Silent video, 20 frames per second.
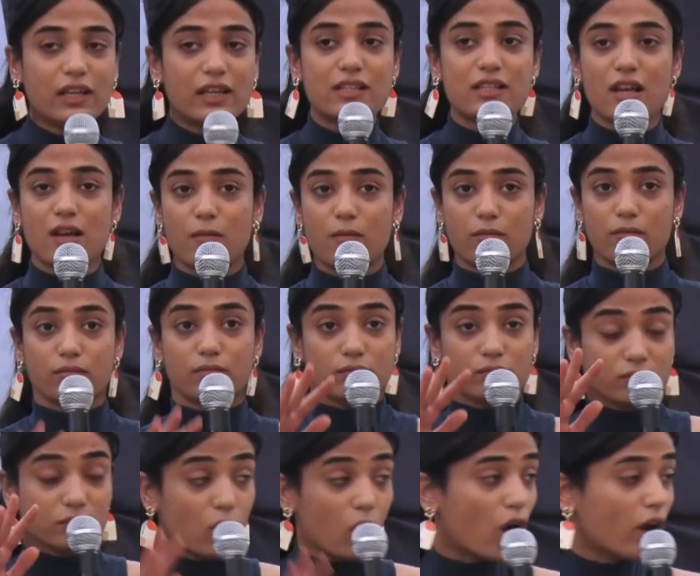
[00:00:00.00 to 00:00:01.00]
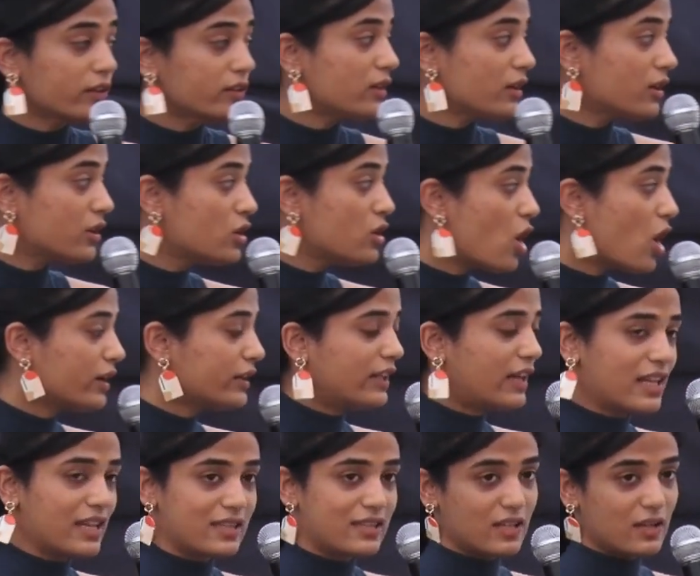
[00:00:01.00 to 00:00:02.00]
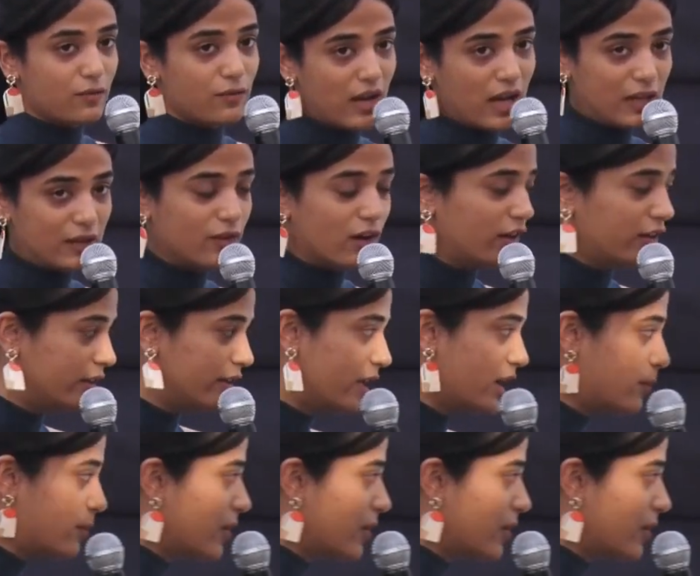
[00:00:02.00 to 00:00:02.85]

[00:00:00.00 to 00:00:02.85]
is not less than 500 mm.